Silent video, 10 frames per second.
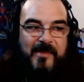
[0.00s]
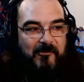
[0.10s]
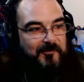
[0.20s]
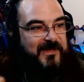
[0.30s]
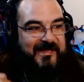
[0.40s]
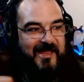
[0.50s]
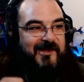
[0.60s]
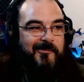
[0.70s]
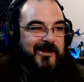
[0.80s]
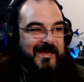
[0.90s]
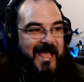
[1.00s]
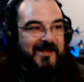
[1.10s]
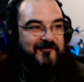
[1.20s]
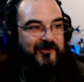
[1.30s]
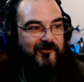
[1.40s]
that will pick anybody
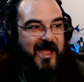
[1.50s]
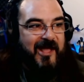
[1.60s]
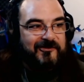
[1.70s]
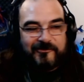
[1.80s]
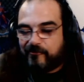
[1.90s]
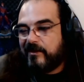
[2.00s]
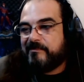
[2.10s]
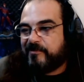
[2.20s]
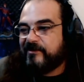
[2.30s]
out of a crowd and create